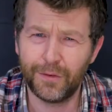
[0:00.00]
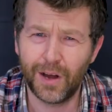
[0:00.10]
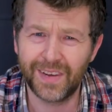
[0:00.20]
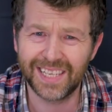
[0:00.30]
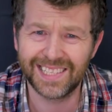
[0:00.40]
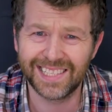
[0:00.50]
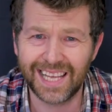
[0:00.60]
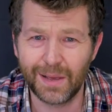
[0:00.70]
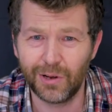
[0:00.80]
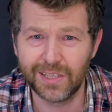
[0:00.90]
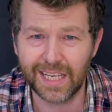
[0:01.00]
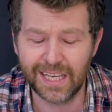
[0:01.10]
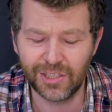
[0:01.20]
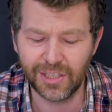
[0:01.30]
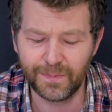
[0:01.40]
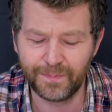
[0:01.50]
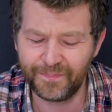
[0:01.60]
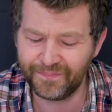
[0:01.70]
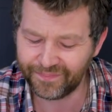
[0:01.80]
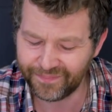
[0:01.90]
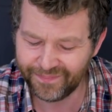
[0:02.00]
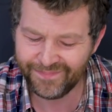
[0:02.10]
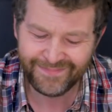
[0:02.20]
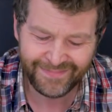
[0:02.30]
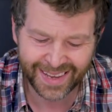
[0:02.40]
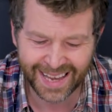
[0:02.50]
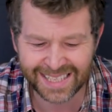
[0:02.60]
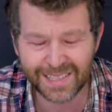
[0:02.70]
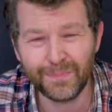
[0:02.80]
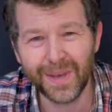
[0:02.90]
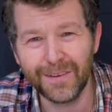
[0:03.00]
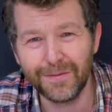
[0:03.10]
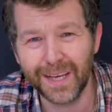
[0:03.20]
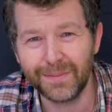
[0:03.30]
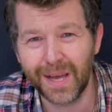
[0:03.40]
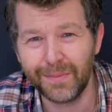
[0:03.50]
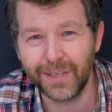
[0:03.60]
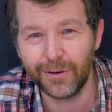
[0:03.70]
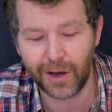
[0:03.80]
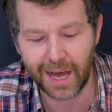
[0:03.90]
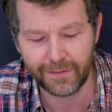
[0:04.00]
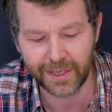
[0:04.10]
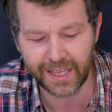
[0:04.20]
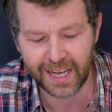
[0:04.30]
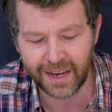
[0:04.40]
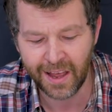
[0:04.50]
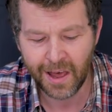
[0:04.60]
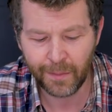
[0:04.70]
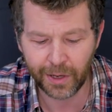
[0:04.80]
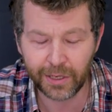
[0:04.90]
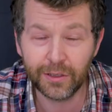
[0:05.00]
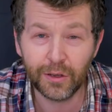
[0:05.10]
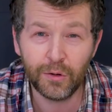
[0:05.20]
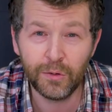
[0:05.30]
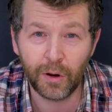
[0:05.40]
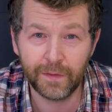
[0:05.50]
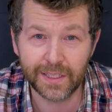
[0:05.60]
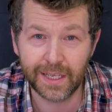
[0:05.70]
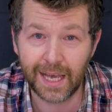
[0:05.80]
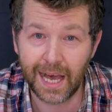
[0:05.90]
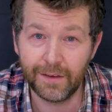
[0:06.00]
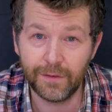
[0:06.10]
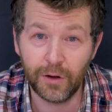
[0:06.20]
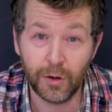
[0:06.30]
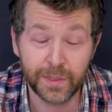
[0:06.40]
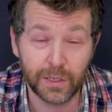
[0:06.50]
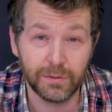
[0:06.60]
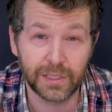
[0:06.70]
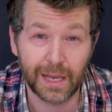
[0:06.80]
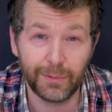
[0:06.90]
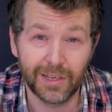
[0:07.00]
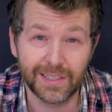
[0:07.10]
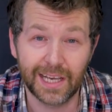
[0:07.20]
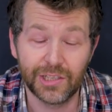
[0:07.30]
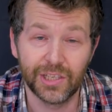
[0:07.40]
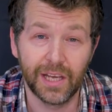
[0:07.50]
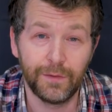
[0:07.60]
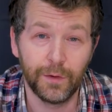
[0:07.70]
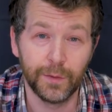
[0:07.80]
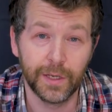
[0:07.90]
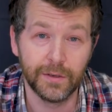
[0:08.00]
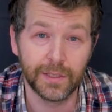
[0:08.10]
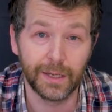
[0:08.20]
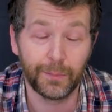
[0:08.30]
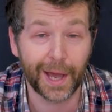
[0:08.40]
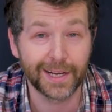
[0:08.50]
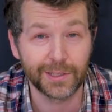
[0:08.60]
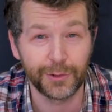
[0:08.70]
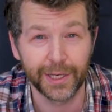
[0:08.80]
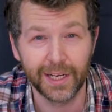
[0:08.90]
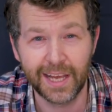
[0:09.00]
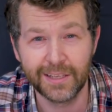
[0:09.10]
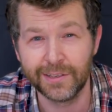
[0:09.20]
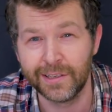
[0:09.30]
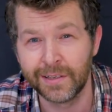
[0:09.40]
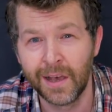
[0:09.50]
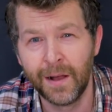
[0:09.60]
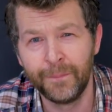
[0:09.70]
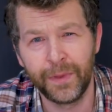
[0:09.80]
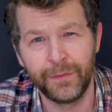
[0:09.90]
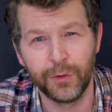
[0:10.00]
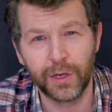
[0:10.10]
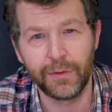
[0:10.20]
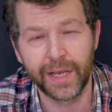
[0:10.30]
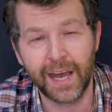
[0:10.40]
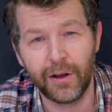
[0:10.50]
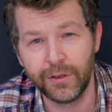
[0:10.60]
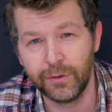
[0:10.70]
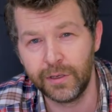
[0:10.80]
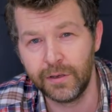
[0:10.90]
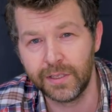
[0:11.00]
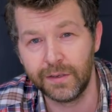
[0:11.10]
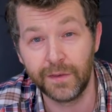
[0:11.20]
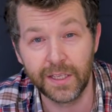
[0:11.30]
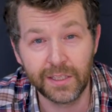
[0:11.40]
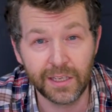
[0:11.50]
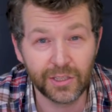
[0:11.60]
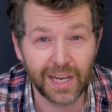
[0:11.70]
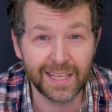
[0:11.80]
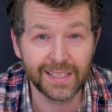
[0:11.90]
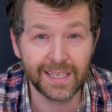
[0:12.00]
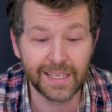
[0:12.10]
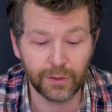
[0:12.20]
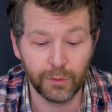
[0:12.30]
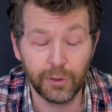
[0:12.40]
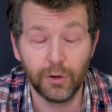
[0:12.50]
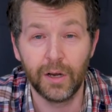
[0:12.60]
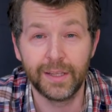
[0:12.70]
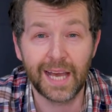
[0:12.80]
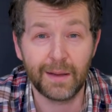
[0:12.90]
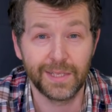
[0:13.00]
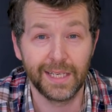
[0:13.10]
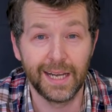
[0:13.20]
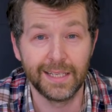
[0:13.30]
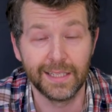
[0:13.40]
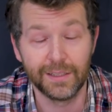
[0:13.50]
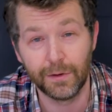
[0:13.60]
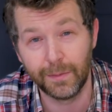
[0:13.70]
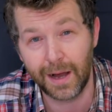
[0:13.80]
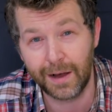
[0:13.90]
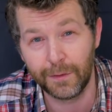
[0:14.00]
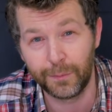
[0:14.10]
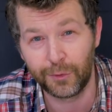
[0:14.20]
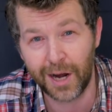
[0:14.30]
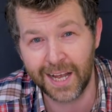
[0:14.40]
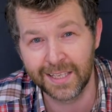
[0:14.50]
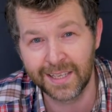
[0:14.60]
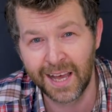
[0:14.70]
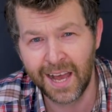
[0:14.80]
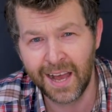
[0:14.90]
5-axis stabilization, it's a big thing maybe not having that, but you do obviously have optical stabilization if you're using Panasonic lenses. If you're going out and you're using vintage lenses, or you're adapting lenses from other brands,